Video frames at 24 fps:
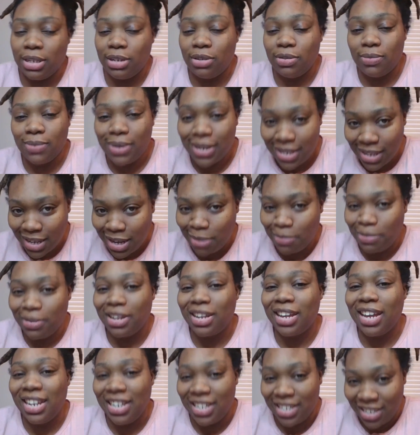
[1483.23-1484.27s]
There was a couple
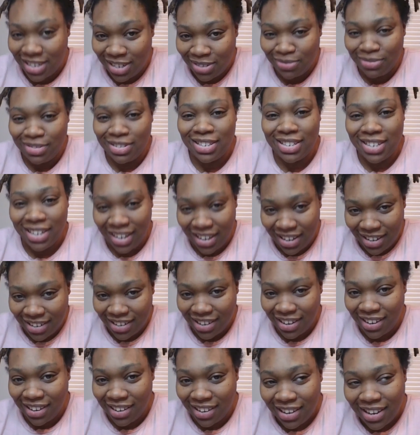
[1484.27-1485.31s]
occasions I was sneaking
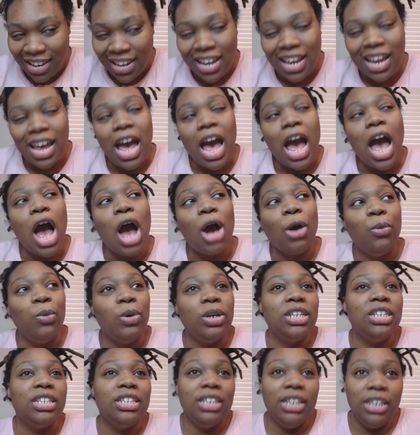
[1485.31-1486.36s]
in. I
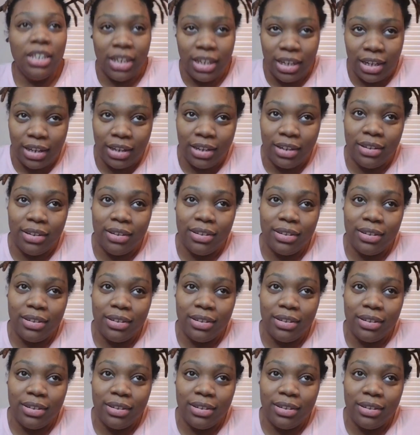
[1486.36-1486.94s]
was sneaking.